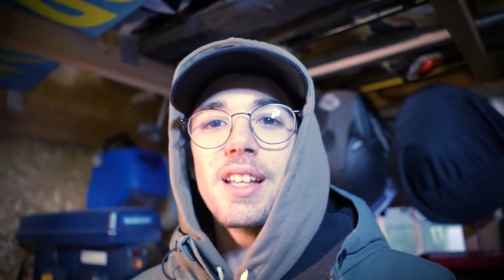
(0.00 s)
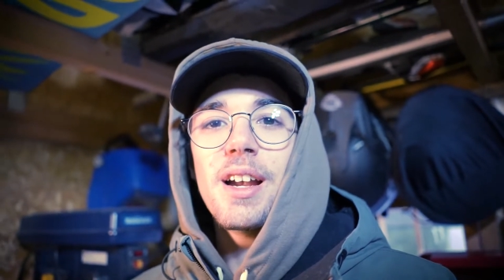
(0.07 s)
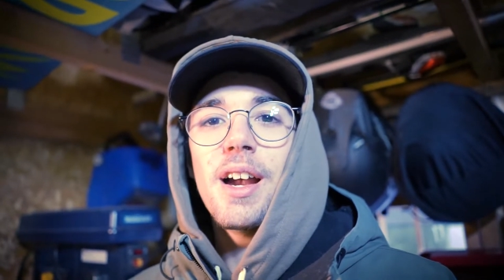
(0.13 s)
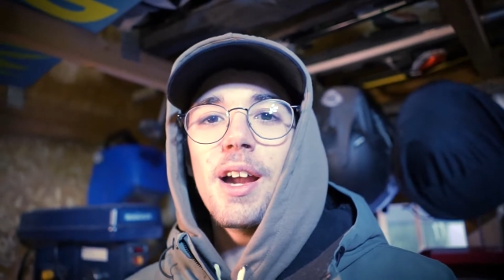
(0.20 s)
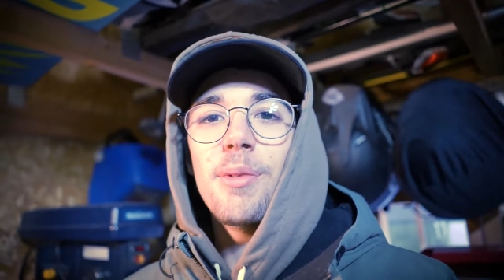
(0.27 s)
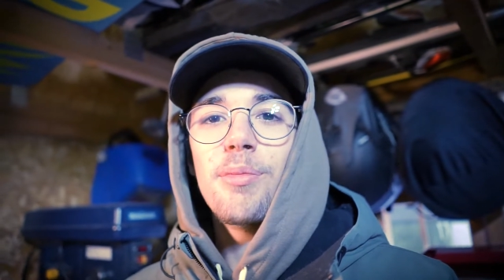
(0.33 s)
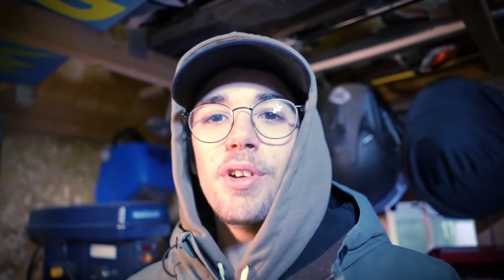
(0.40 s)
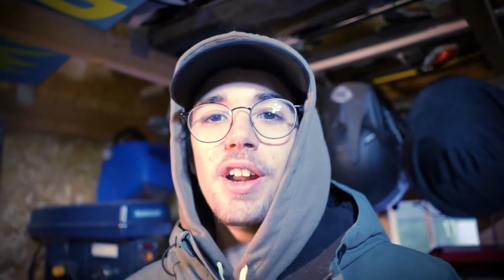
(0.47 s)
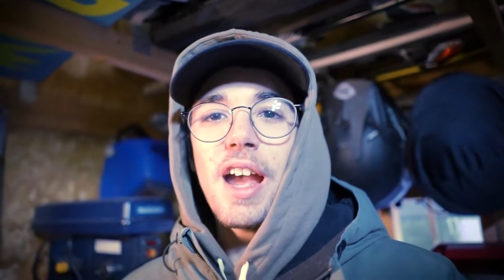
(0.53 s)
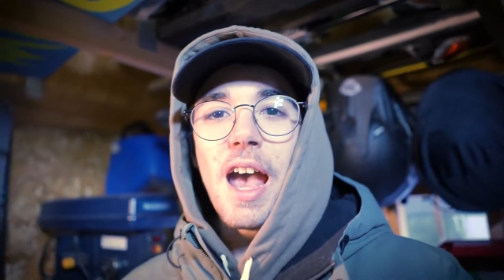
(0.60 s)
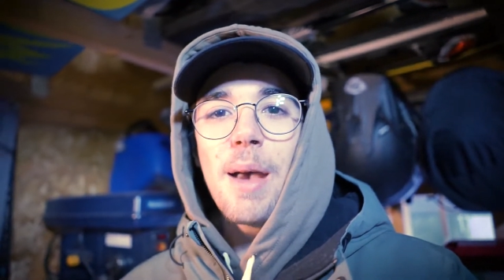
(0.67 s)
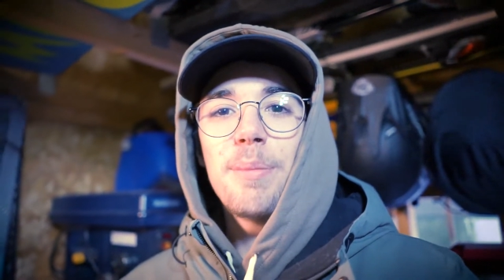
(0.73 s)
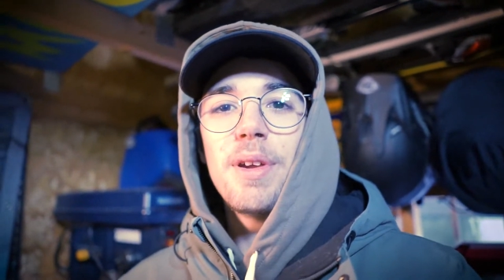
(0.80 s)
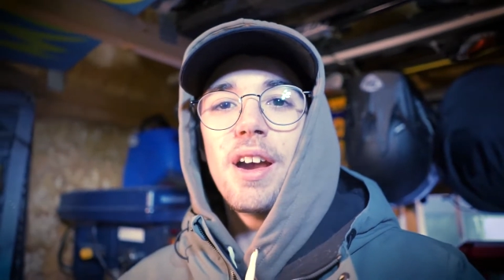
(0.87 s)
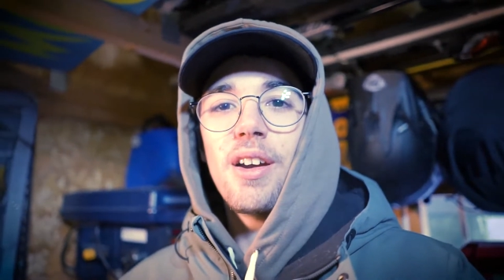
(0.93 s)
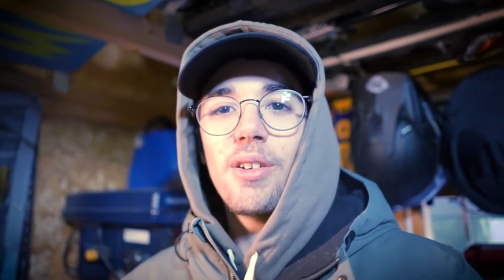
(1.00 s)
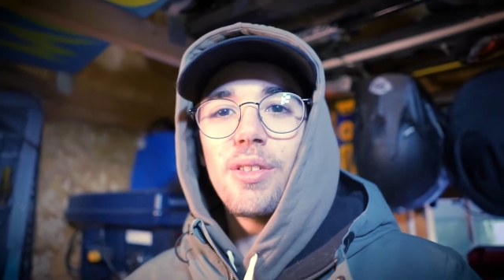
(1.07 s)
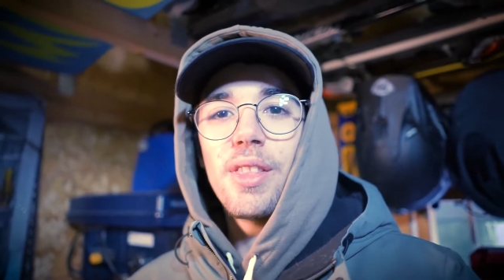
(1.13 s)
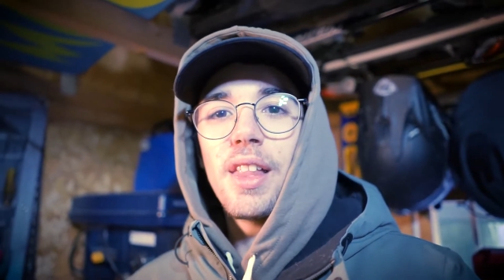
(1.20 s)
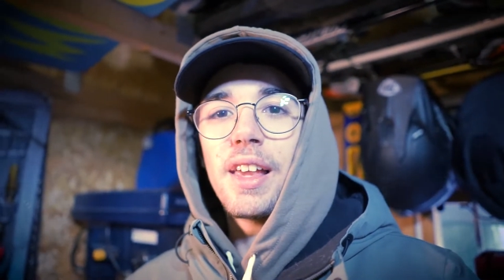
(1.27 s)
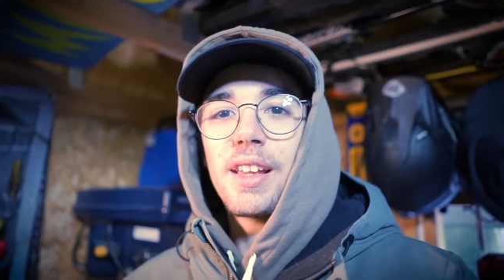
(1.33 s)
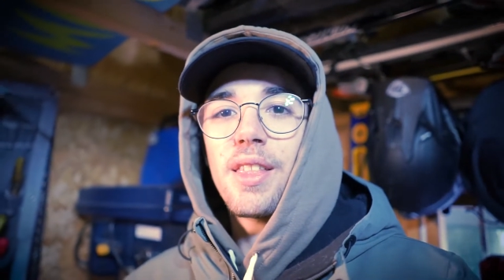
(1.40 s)
I'm pretty happy how
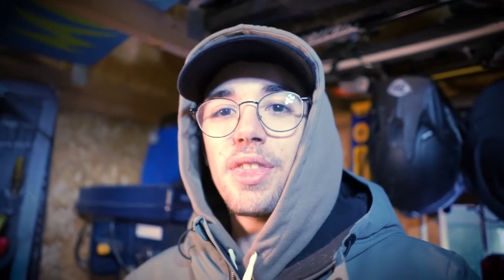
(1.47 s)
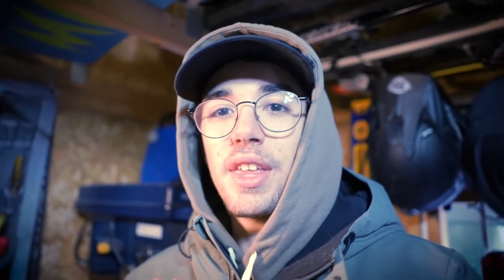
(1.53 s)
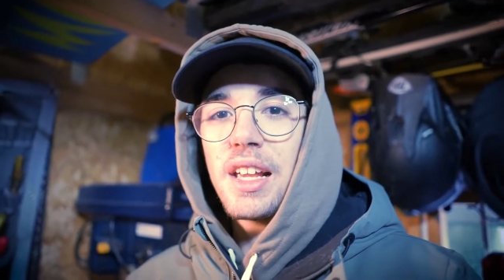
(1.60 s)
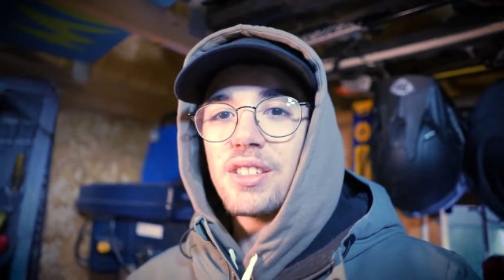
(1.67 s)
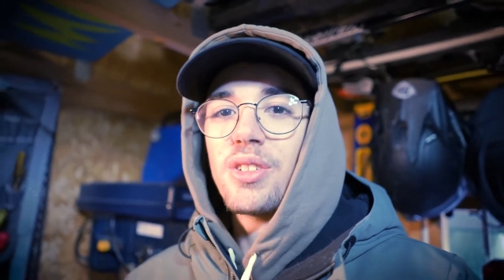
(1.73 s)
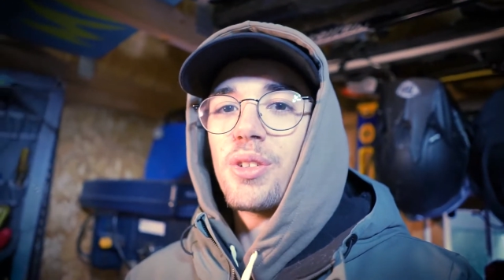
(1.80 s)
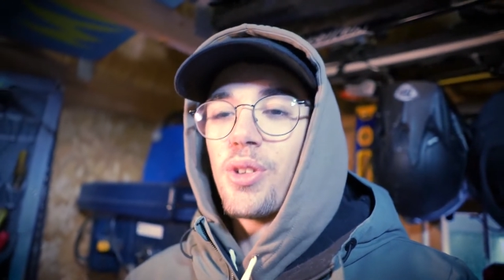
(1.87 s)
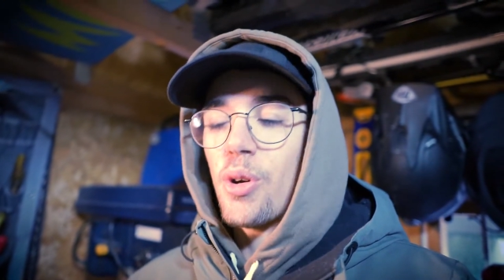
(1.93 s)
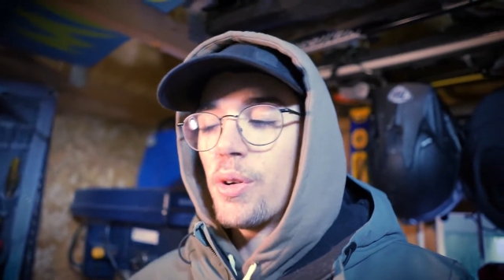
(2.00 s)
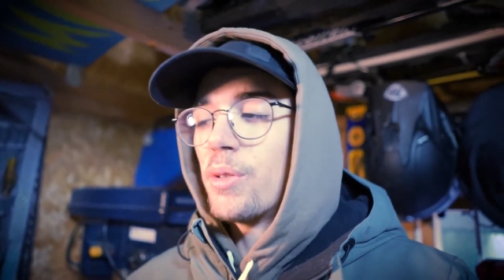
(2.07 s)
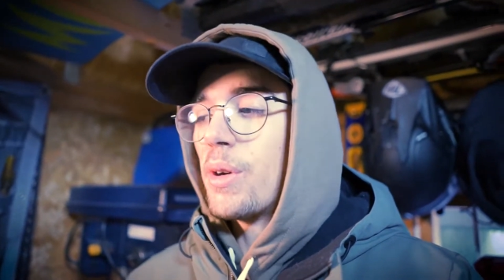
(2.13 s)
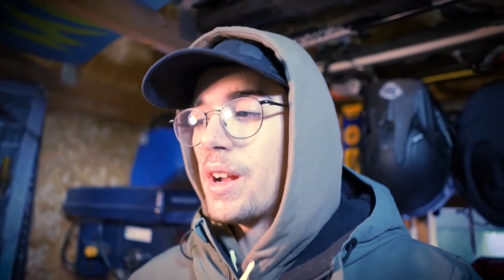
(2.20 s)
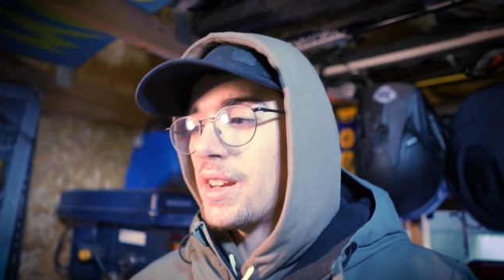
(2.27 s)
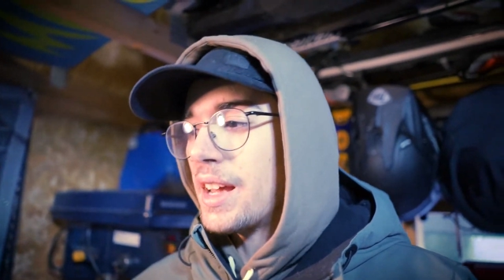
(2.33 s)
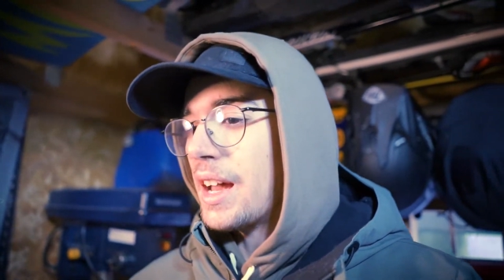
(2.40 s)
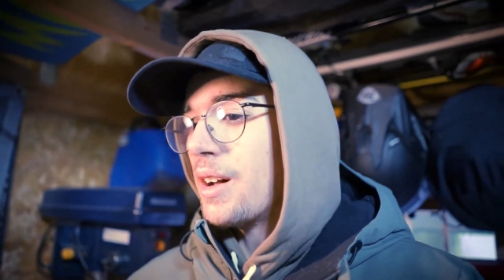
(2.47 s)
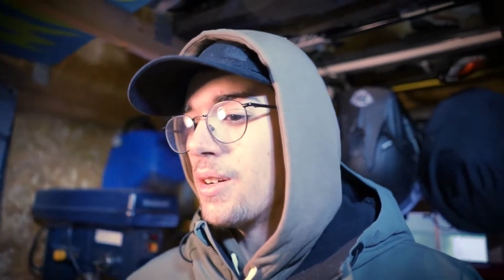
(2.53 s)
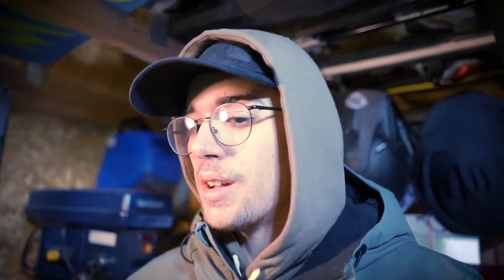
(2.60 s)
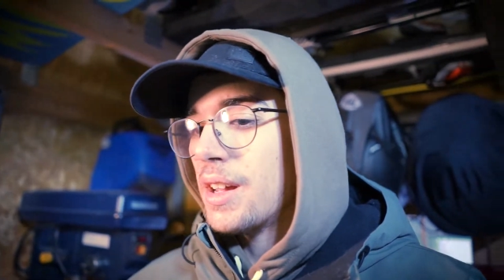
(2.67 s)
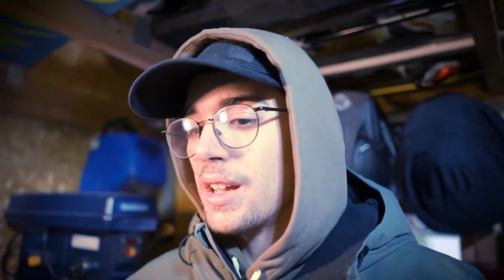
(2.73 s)
like things are going right now.